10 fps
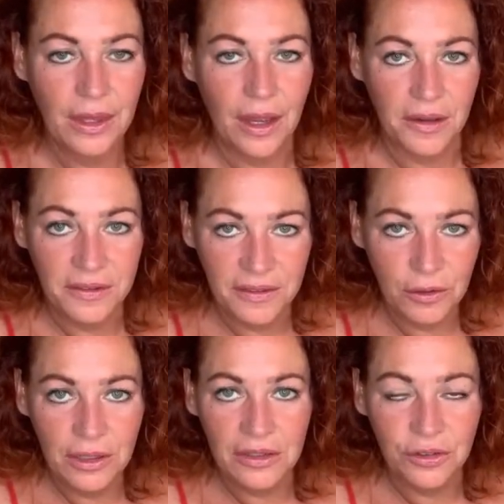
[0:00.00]
I
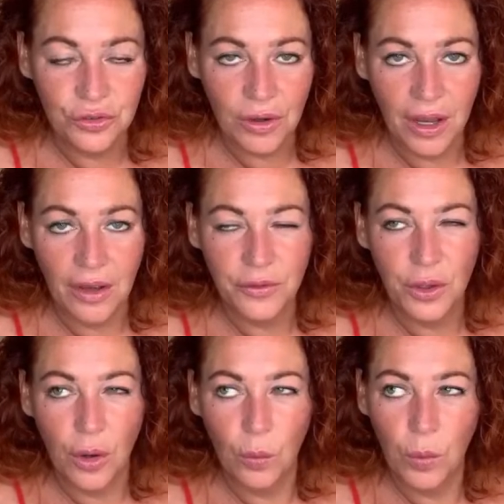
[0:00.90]
still need to try, I've
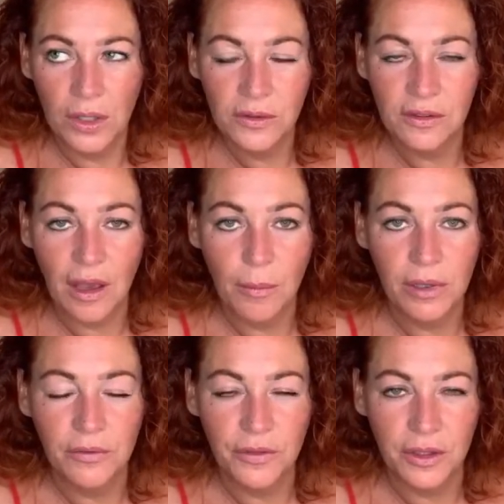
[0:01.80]
got one
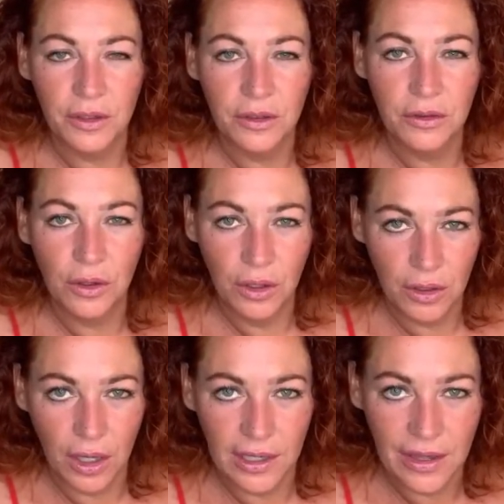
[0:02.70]
sample of the
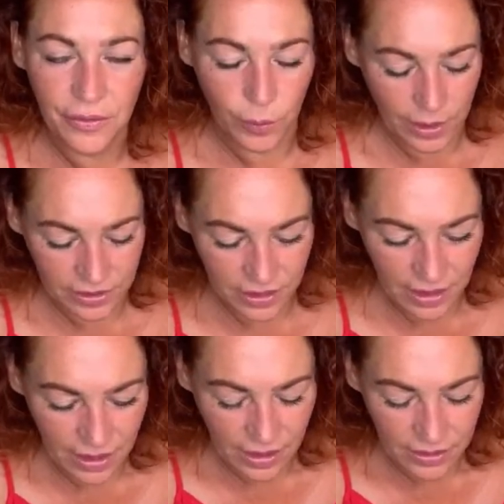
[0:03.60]
a leather one.
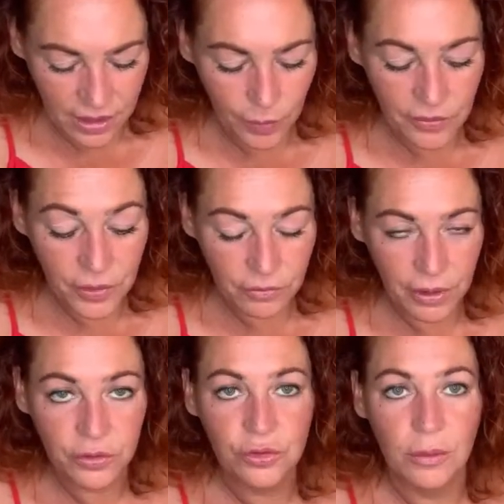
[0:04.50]
No, I've got
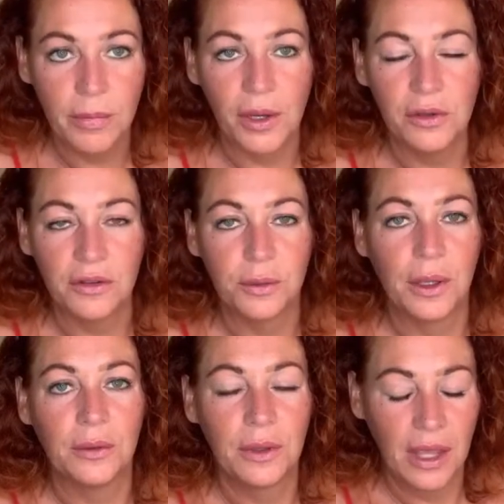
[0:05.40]
Rose Trombone as
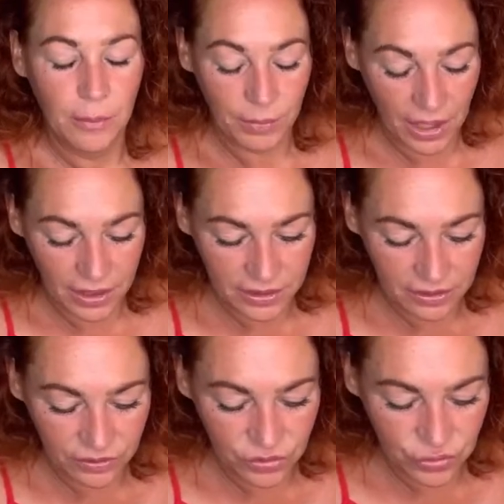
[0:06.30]
well, but I
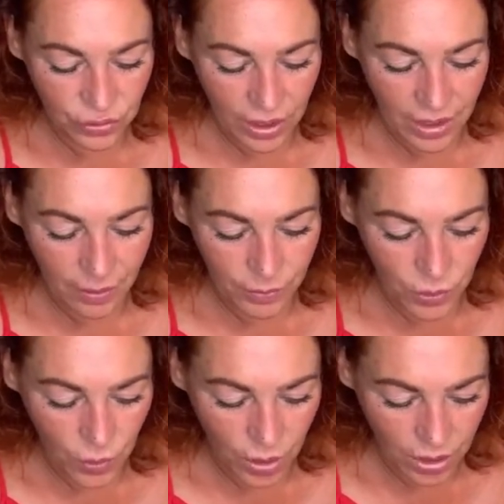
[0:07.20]
need to try it
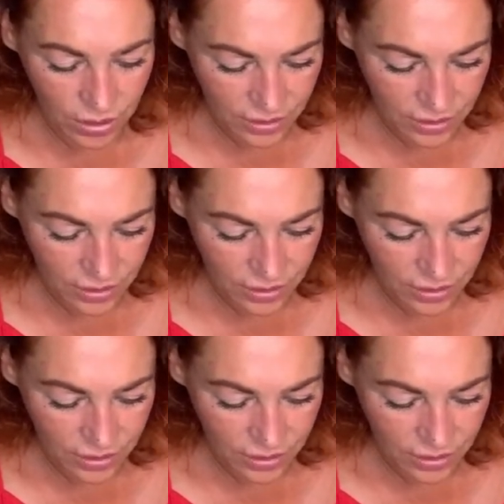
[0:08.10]
more.